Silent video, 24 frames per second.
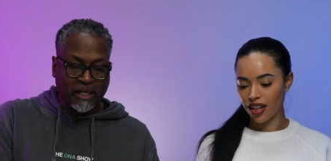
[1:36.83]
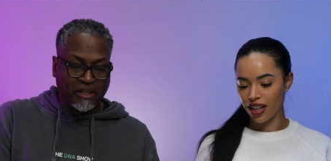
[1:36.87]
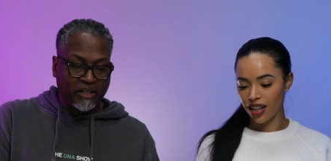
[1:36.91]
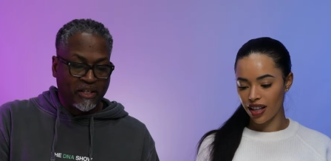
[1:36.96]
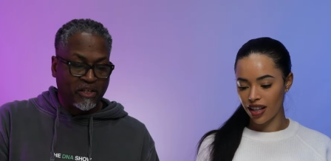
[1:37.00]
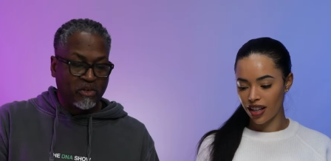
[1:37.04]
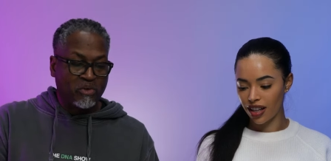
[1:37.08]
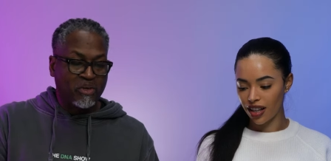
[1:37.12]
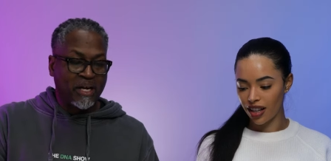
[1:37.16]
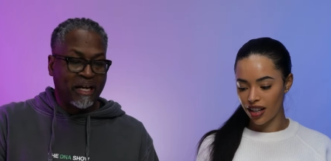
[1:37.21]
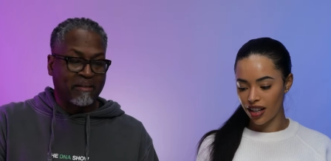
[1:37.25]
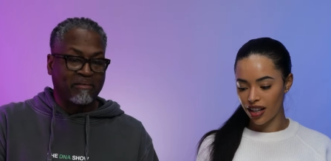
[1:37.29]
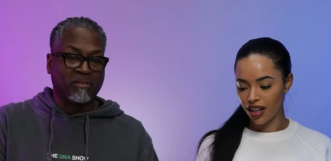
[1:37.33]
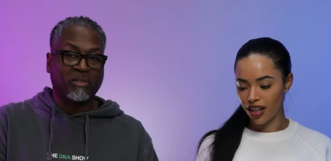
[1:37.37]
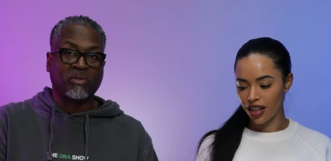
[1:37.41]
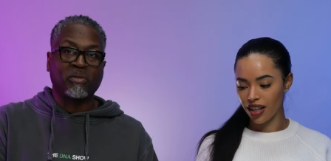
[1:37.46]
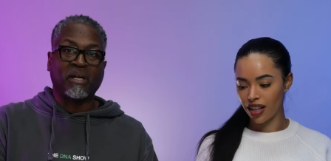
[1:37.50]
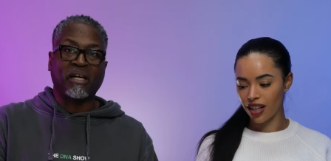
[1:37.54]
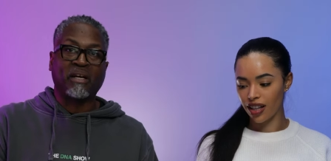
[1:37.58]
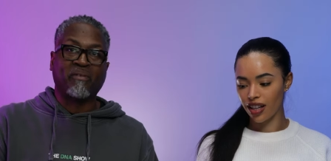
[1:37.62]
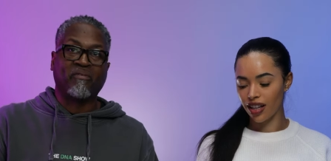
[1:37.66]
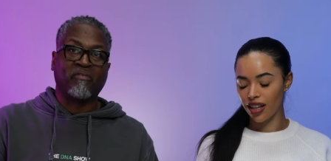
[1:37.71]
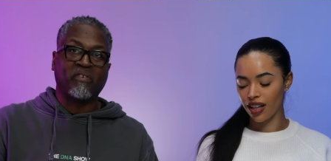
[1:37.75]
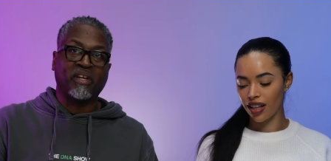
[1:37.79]
Speaker 1: Then you have to
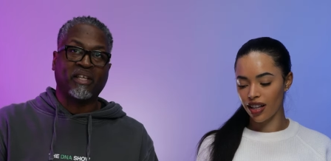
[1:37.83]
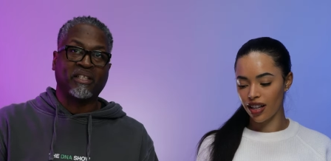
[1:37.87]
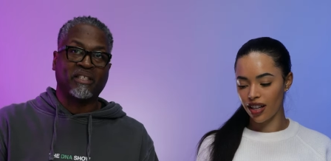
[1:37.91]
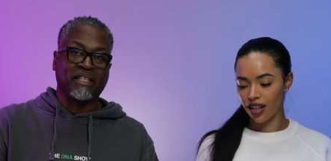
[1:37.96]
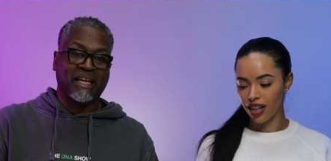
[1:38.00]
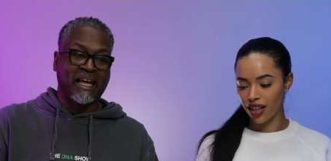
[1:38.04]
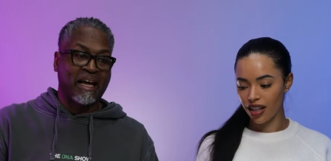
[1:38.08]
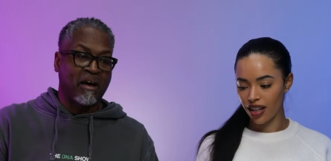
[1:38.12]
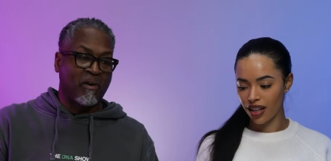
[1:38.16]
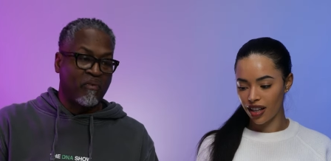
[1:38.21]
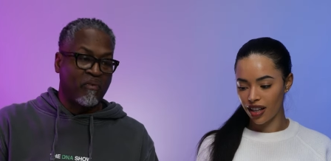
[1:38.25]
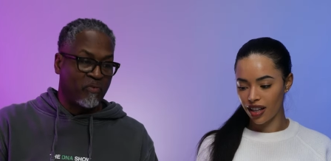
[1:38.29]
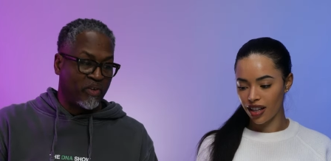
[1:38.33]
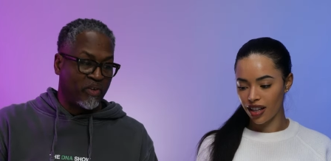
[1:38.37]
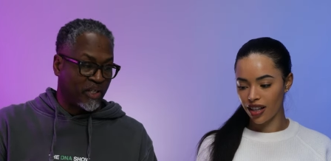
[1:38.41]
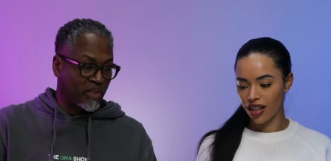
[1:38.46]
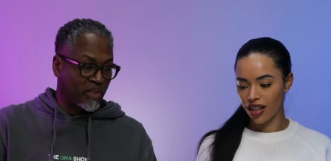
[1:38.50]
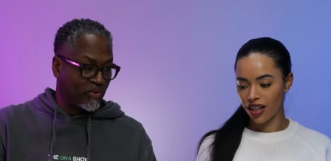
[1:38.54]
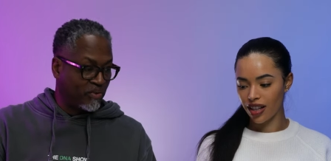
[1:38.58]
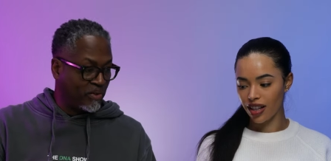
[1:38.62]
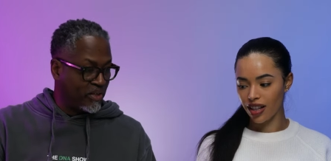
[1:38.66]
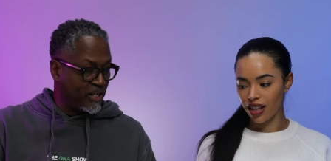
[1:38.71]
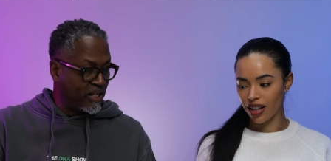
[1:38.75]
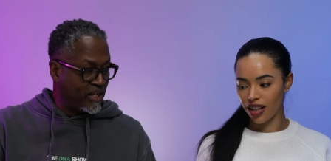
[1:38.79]
try to fix outfits
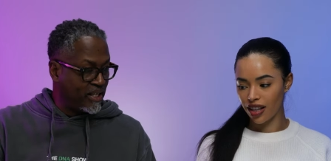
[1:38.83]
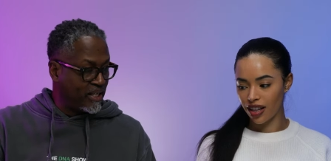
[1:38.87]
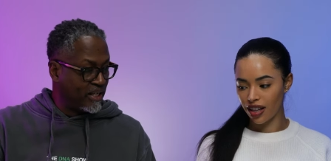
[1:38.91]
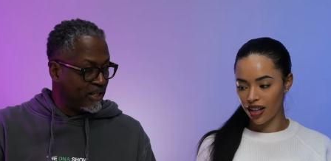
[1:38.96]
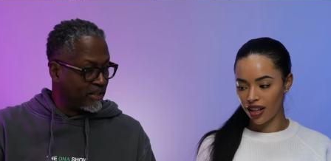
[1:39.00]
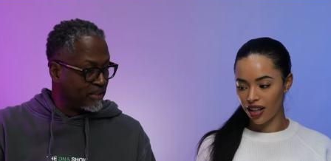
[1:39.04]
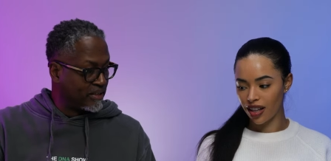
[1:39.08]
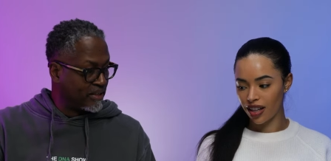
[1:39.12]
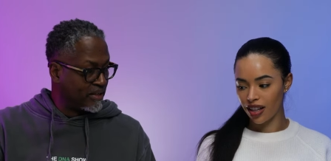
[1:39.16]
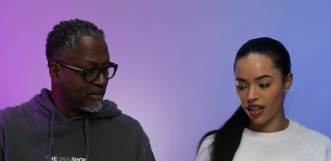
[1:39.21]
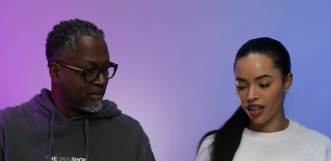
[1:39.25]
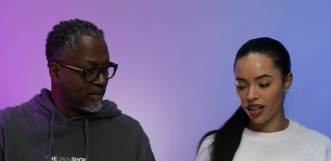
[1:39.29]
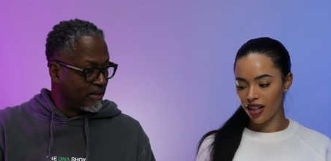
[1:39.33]
for these.